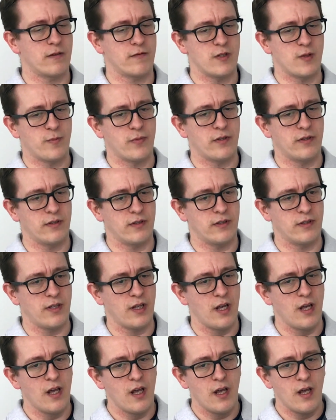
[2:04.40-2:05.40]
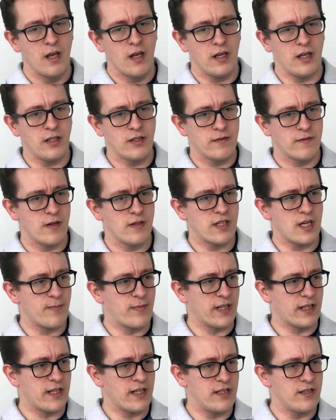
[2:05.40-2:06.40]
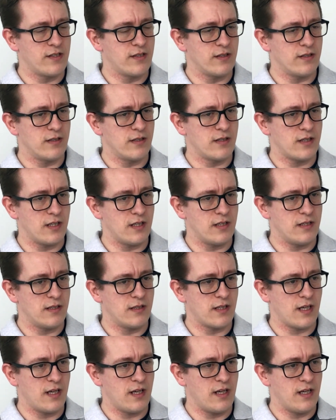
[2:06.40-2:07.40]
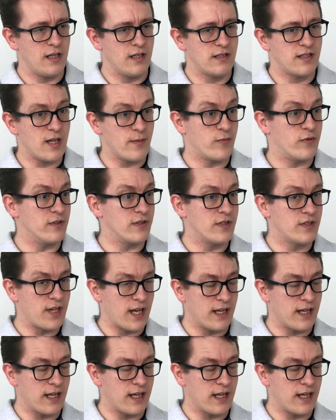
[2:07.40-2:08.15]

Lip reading: with a respondent. Each of those applications is a separate